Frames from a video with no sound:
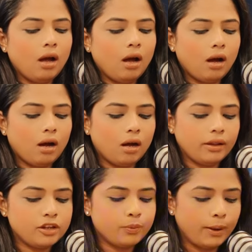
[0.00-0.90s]
uh,
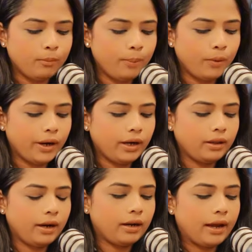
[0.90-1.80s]
there's one more point
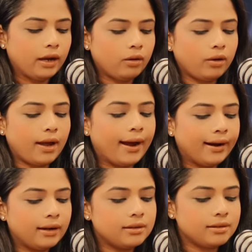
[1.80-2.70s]
that I could
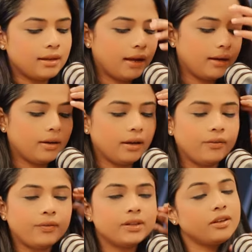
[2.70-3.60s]
add is that
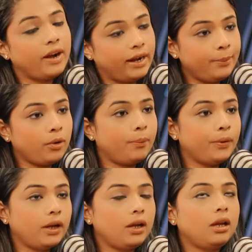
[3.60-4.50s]
if it's a ready
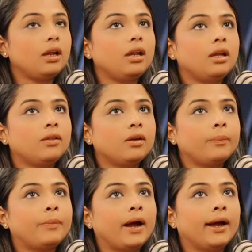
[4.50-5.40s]
property, either
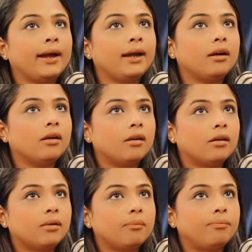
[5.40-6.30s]
buy
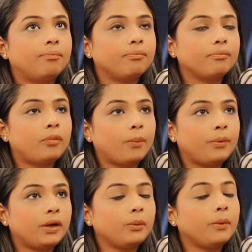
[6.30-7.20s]
um,
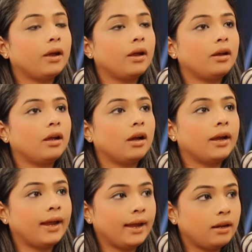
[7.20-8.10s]
property where
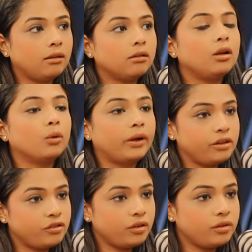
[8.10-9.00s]
again the
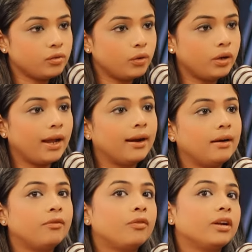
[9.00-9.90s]
location is good,
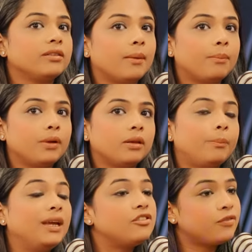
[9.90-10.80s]
and for example the
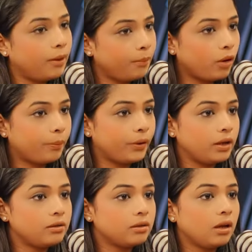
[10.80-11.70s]
beachfront
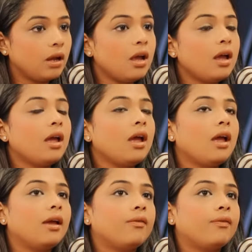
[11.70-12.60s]
properties,
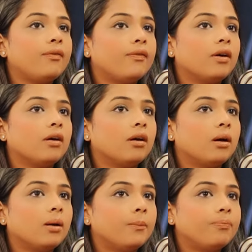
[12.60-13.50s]
if
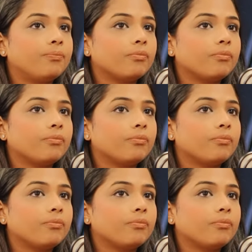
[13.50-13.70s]
um,